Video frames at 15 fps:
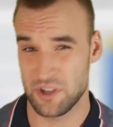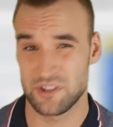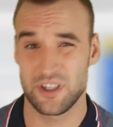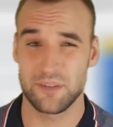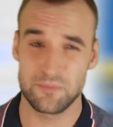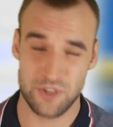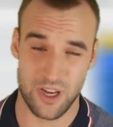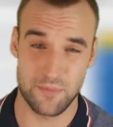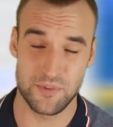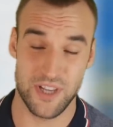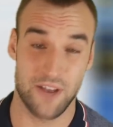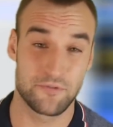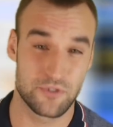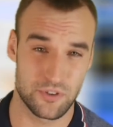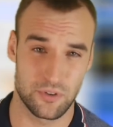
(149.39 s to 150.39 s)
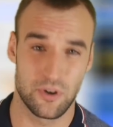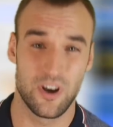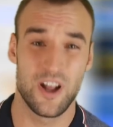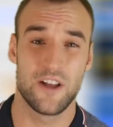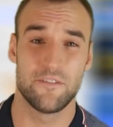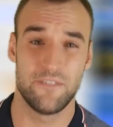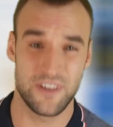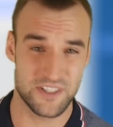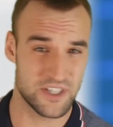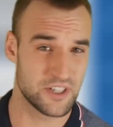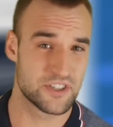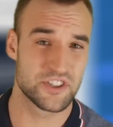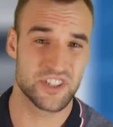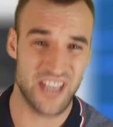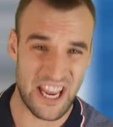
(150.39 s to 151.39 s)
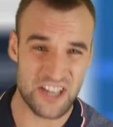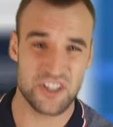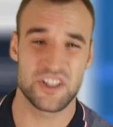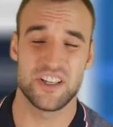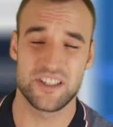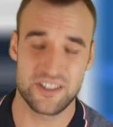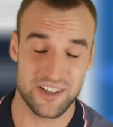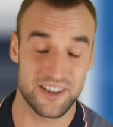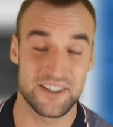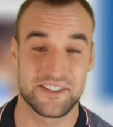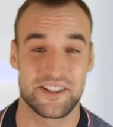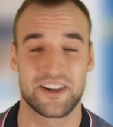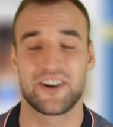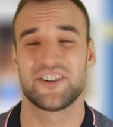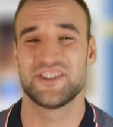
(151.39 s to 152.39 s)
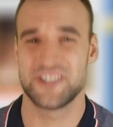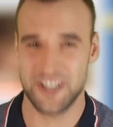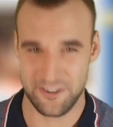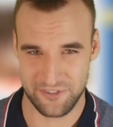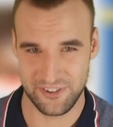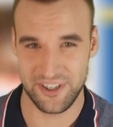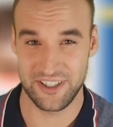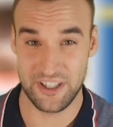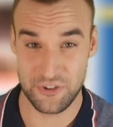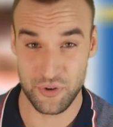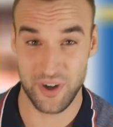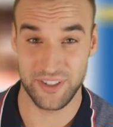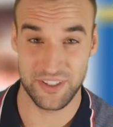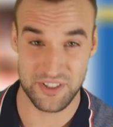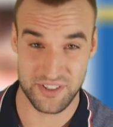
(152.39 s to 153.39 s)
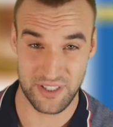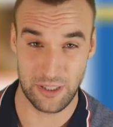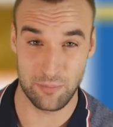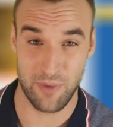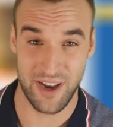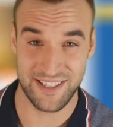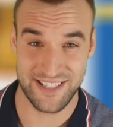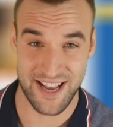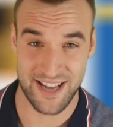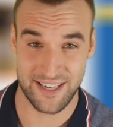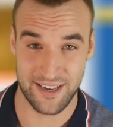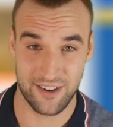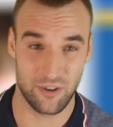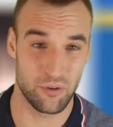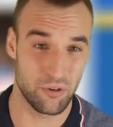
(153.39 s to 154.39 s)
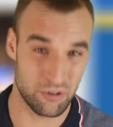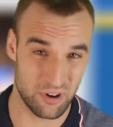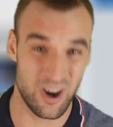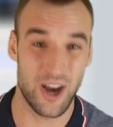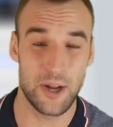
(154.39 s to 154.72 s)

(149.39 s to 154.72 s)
I sometimes have to visit sketchy sites that are definitely trying to steal my data or